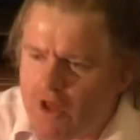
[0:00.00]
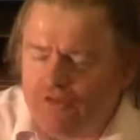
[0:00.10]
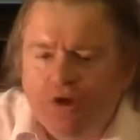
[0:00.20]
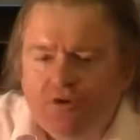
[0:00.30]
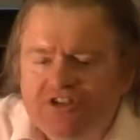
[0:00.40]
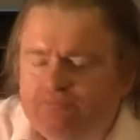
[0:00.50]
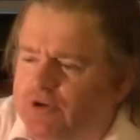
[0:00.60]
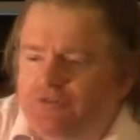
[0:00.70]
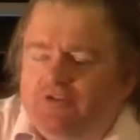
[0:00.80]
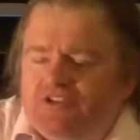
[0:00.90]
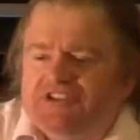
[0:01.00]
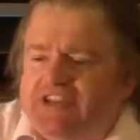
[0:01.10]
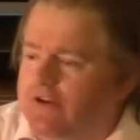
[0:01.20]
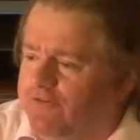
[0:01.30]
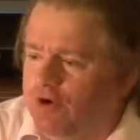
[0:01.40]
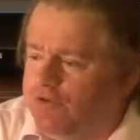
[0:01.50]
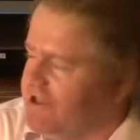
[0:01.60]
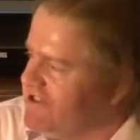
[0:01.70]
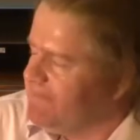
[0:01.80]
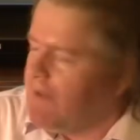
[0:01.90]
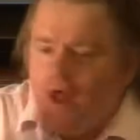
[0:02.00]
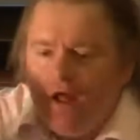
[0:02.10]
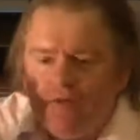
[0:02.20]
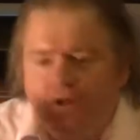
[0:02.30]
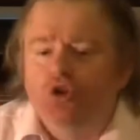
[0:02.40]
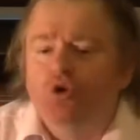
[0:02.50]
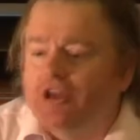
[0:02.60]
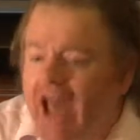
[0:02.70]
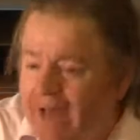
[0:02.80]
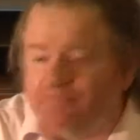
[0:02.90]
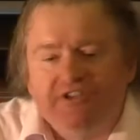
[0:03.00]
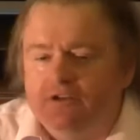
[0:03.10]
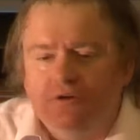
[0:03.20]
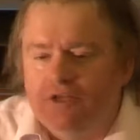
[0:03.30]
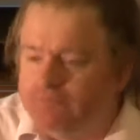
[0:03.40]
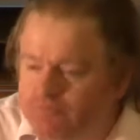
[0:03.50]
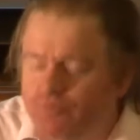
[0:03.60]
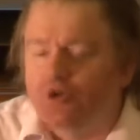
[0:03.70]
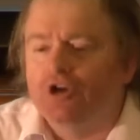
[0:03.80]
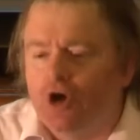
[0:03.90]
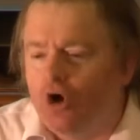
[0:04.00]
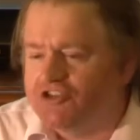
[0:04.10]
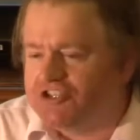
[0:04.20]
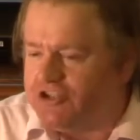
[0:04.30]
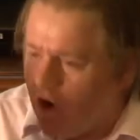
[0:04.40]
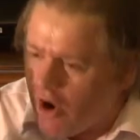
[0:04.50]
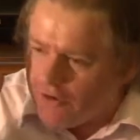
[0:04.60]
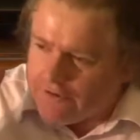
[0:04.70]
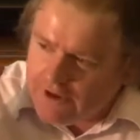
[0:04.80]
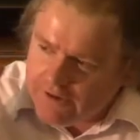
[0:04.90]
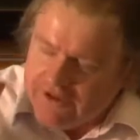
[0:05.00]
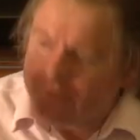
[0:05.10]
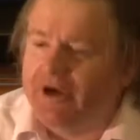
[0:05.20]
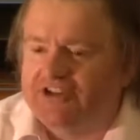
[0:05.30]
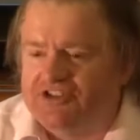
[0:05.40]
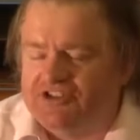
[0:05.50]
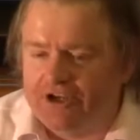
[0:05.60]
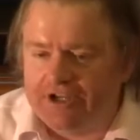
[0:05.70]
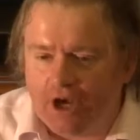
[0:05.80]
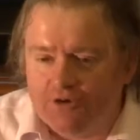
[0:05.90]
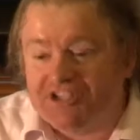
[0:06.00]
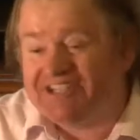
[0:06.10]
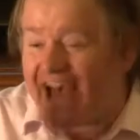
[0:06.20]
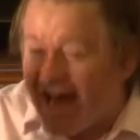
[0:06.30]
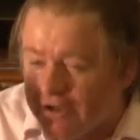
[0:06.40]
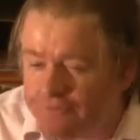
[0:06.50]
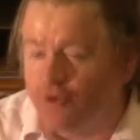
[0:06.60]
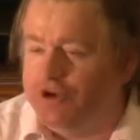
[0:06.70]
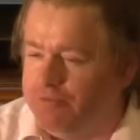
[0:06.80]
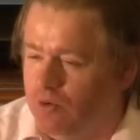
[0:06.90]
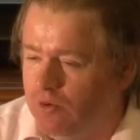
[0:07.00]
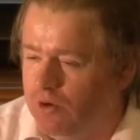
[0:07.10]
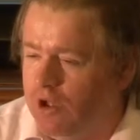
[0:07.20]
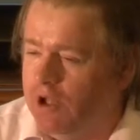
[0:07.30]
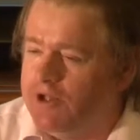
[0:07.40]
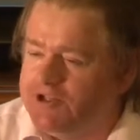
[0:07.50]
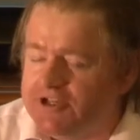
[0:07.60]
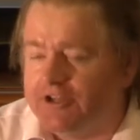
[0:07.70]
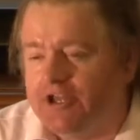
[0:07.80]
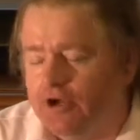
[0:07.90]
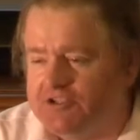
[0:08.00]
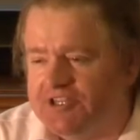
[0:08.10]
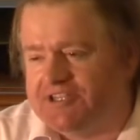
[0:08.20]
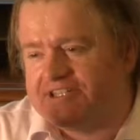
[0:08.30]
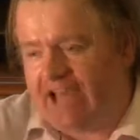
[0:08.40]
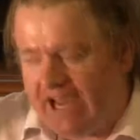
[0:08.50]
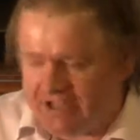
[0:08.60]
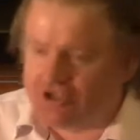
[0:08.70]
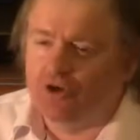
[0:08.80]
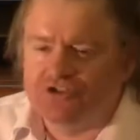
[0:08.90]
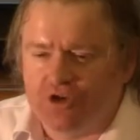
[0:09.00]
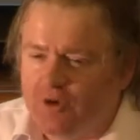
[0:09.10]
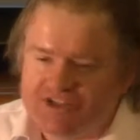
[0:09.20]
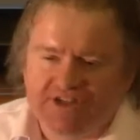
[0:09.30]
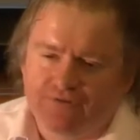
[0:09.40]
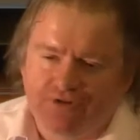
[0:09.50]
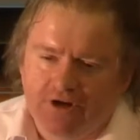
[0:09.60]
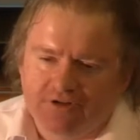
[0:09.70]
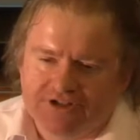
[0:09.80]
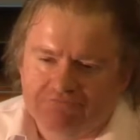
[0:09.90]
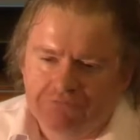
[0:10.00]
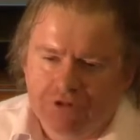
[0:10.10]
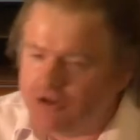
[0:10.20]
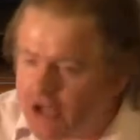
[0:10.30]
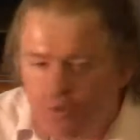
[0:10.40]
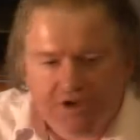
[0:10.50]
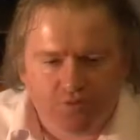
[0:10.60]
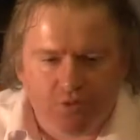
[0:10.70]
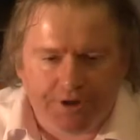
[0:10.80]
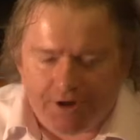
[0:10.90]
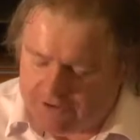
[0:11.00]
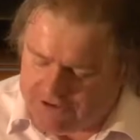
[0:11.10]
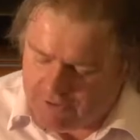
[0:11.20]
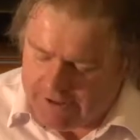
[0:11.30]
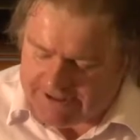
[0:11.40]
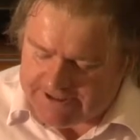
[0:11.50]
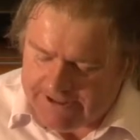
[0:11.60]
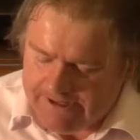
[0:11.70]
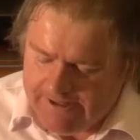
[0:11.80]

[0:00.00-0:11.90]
But to say a few things. You can absolutely put a cost on the impacts of psychosis and avoidable psychosis and its consequences in France. No reason why you can't do that.